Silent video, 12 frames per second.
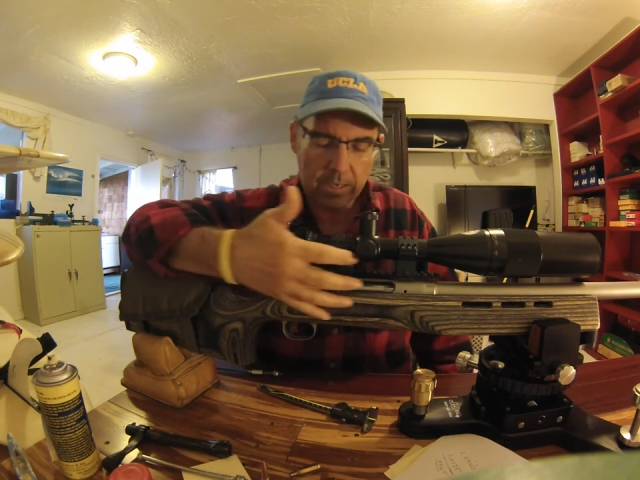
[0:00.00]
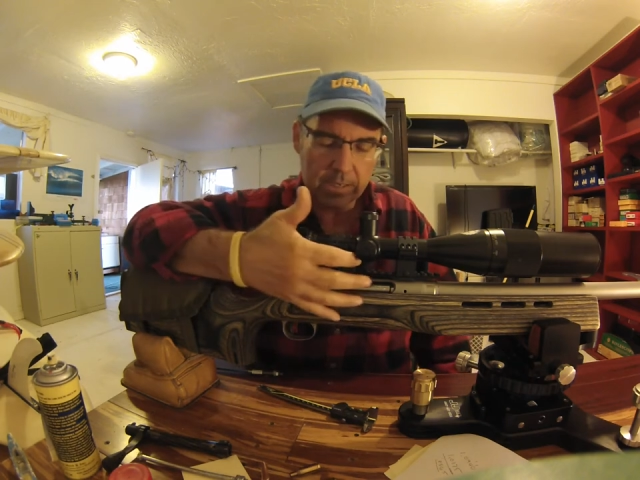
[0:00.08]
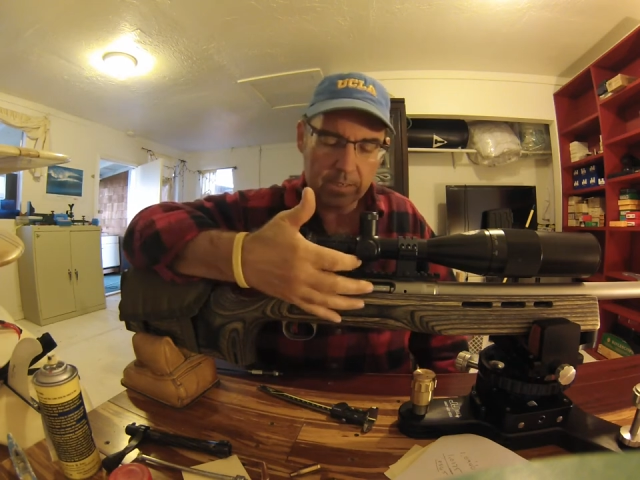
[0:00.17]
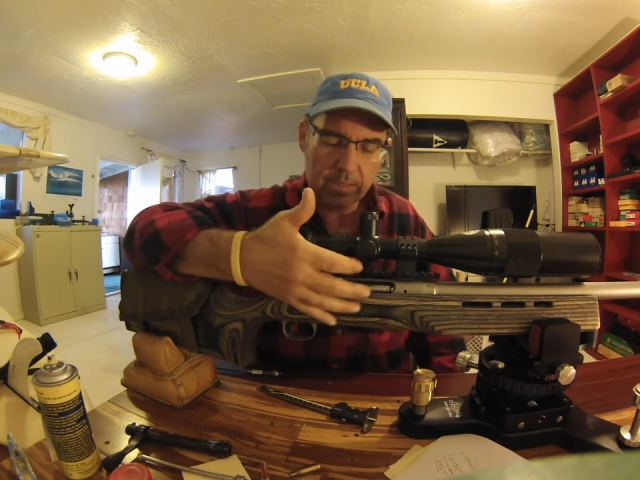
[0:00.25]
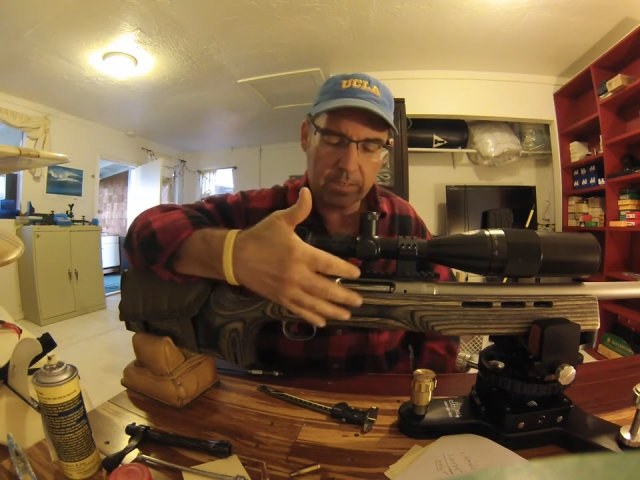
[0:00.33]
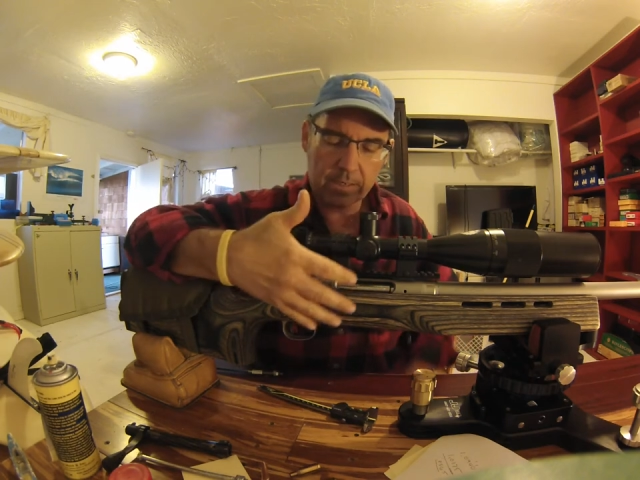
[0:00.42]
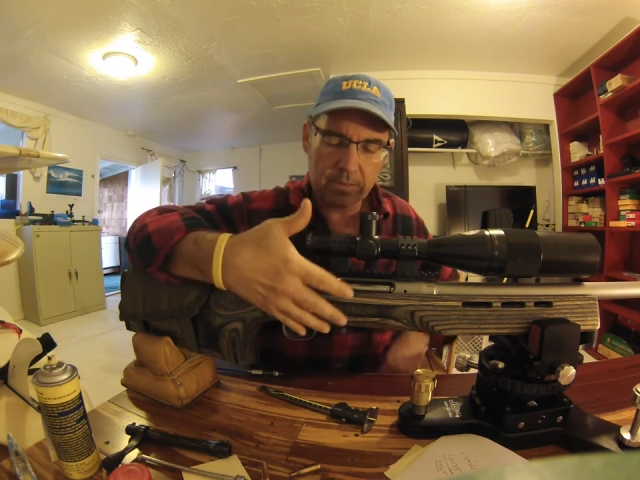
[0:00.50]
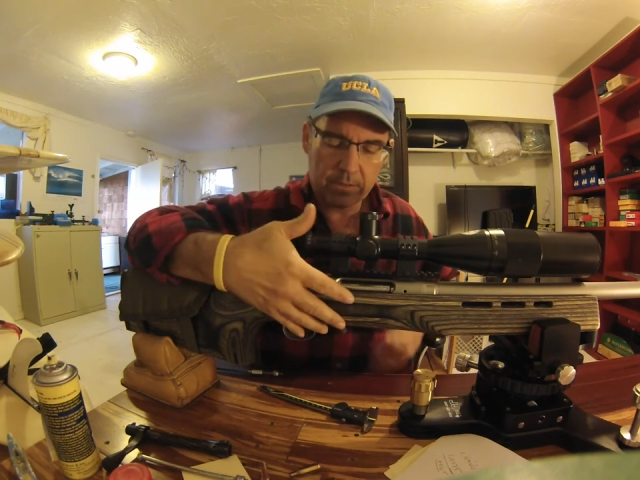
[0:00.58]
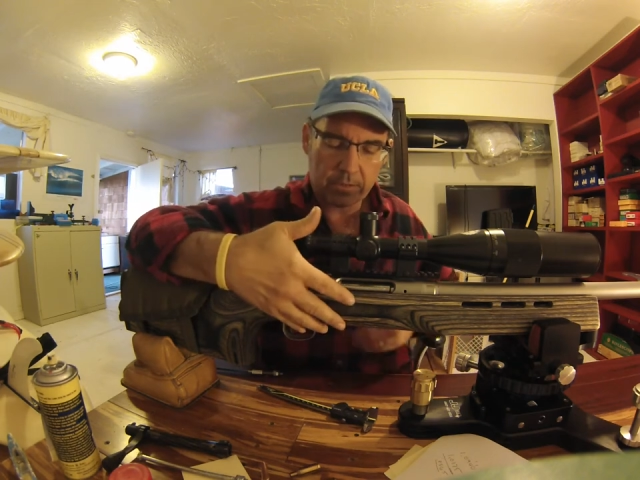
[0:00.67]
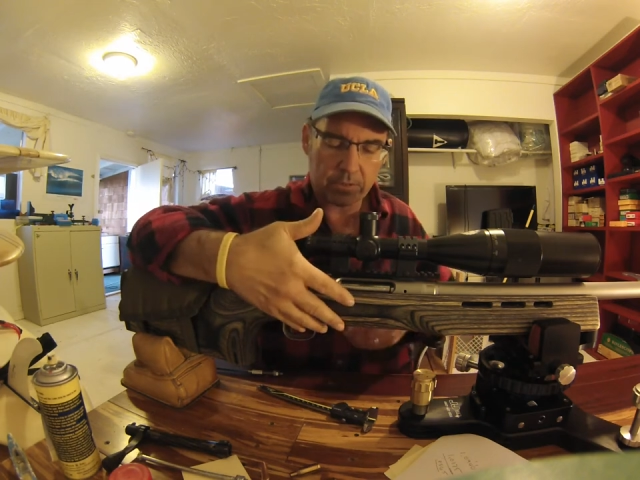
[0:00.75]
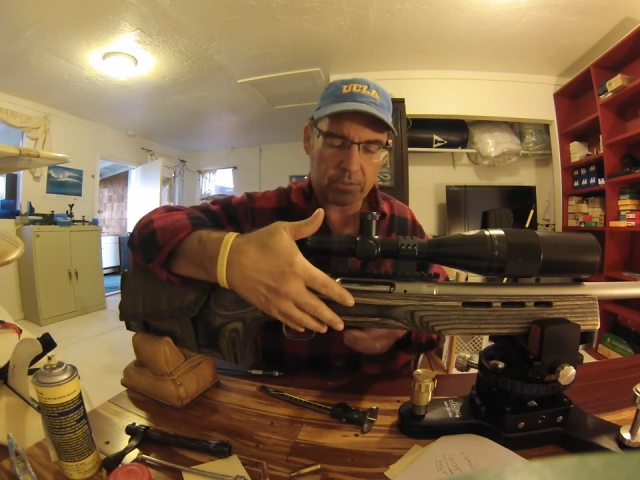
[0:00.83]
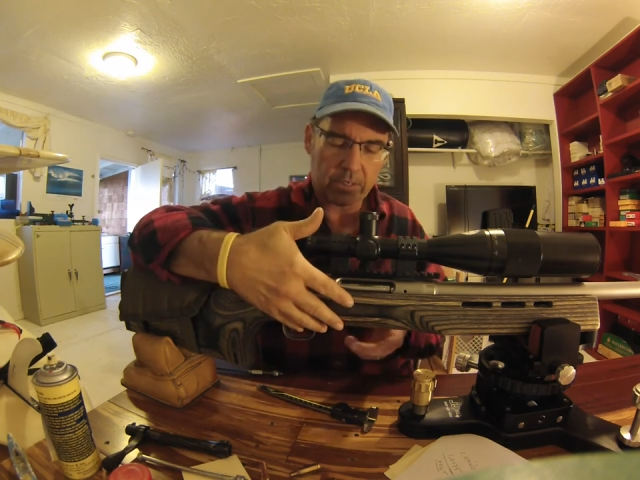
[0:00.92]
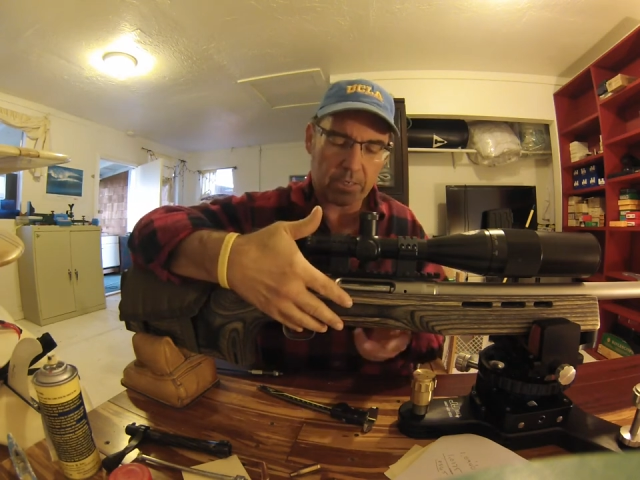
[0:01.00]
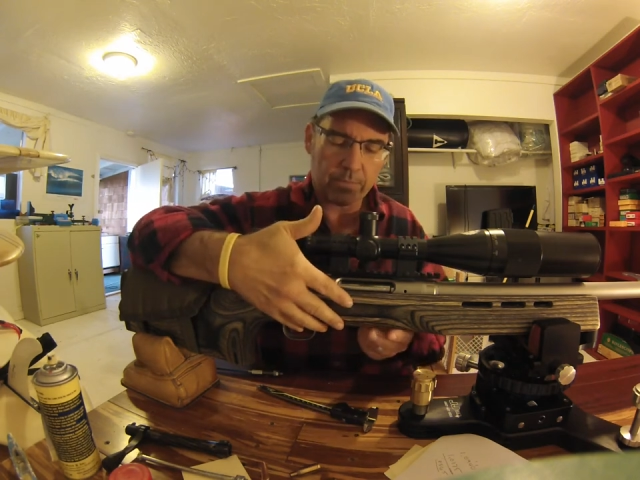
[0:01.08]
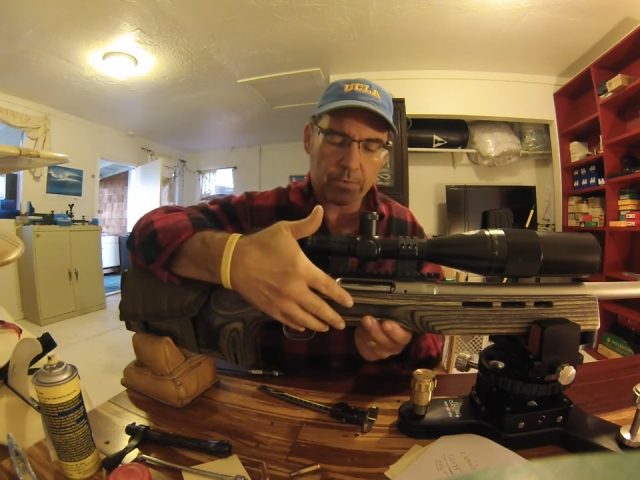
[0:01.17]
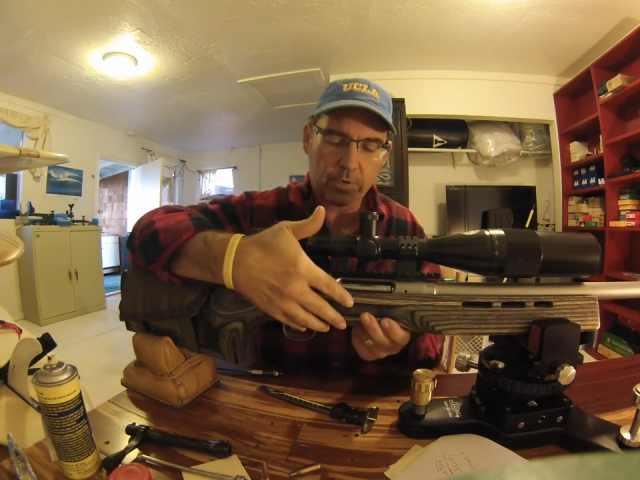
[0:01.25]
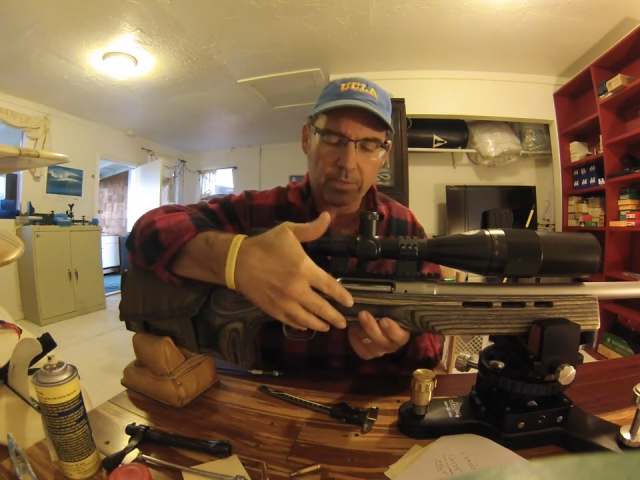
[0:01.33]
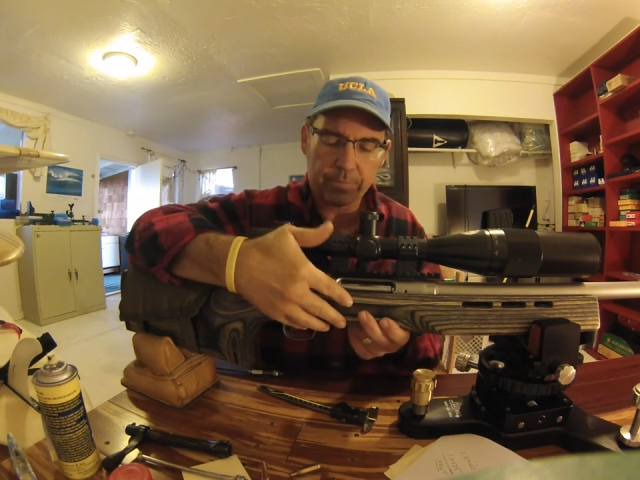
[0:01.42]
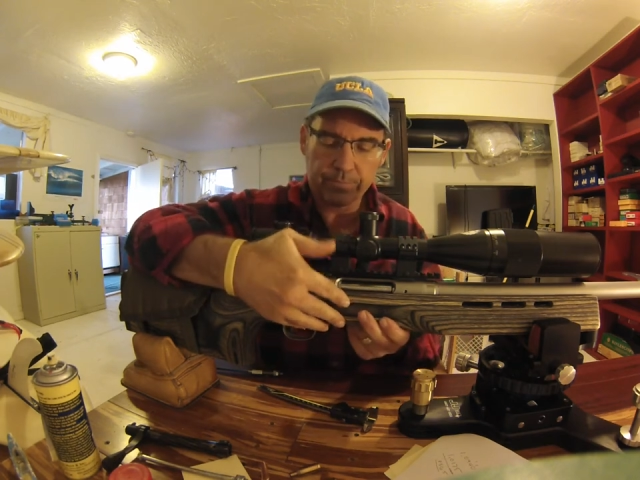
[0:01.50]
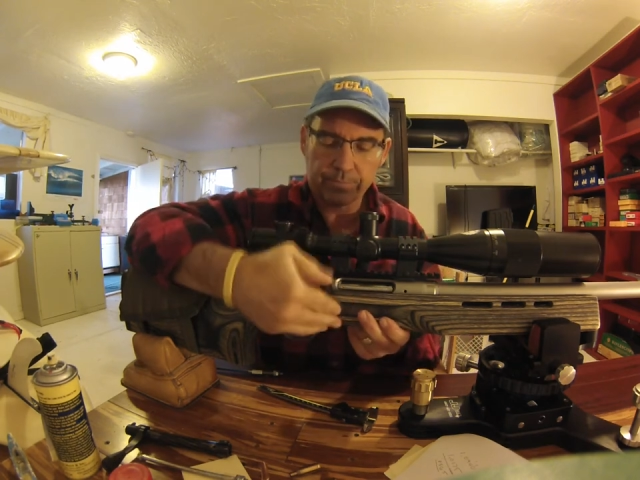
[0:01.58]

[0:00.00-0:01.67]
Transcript: in there, you chamber it.